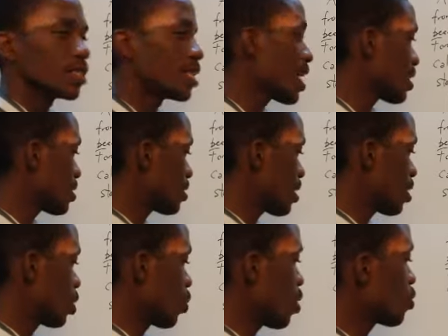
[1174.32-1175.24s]
that's
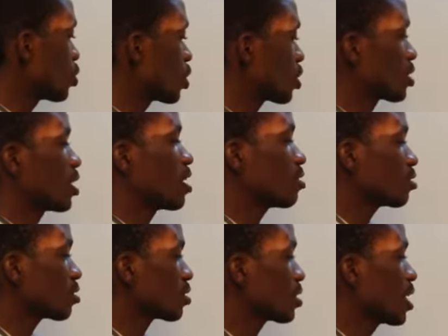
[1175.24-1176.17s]
the one we just
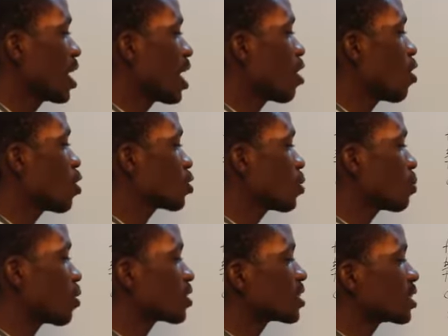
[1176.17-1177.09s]
learned, and also
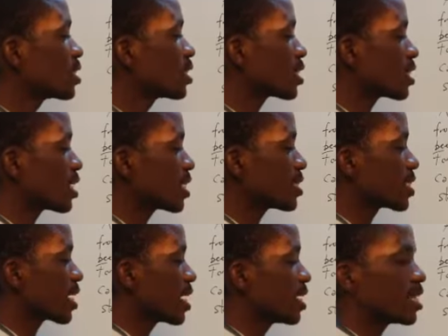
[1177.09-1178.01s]
brought in
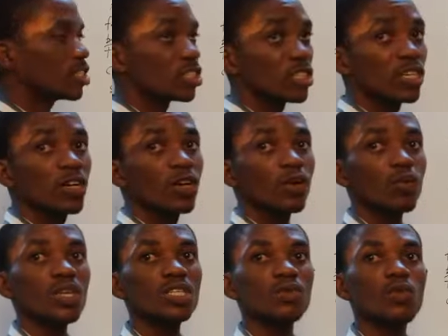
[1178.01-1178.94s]
kinetic energy,
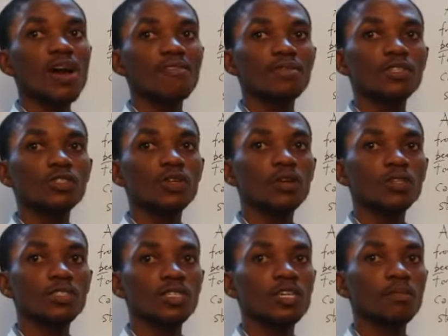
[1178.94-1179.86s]
which we have been
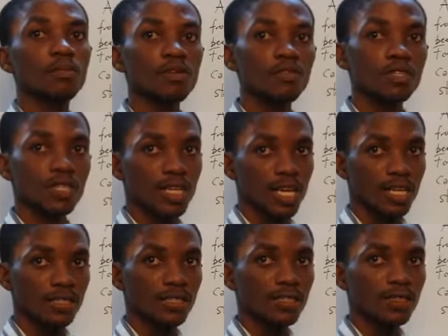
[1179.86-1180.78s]
taught in a previous
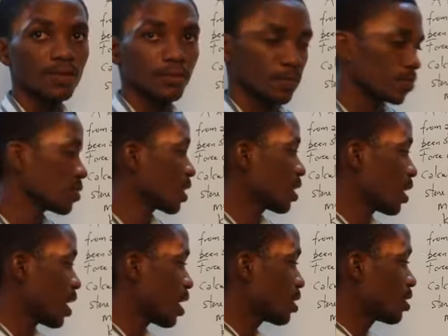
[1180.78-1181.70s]
class.
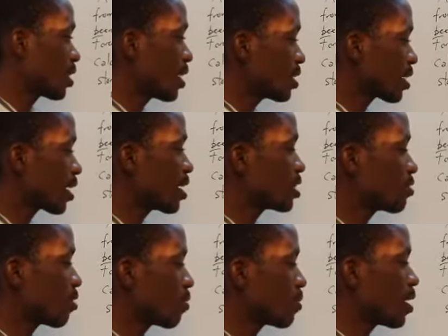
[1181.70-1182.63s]
And the kinetic
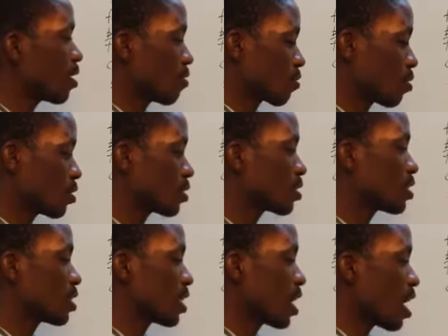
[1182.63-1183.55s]
energy formula, of course,
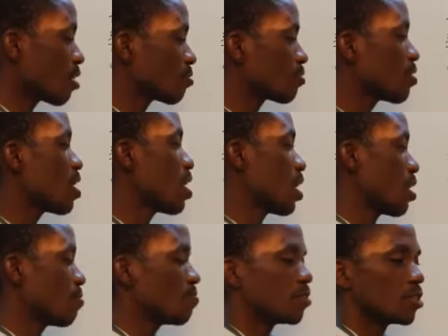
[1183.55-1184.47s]
is half
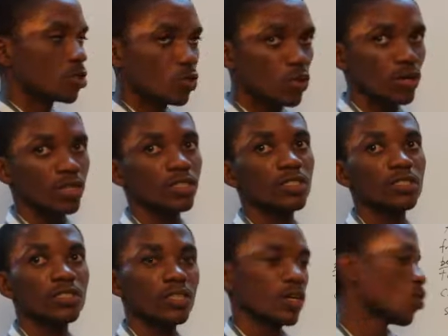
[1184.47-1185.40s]
mv squared,
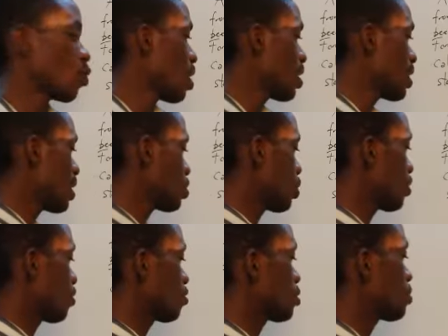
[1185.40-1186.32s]
while that
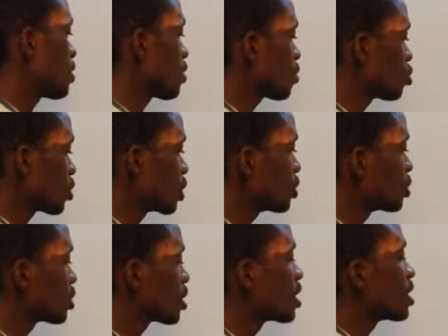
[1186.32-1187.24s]
one of spring which we
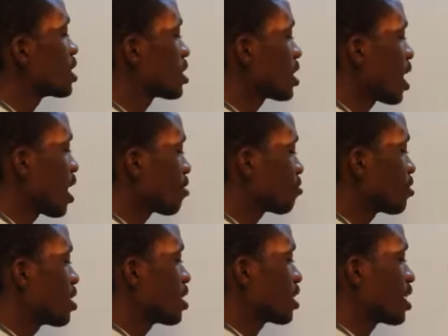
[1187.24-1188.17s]
use is
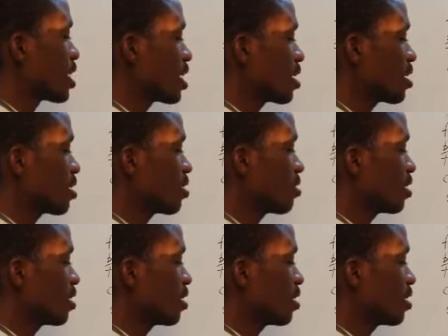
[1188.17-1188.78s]
half ke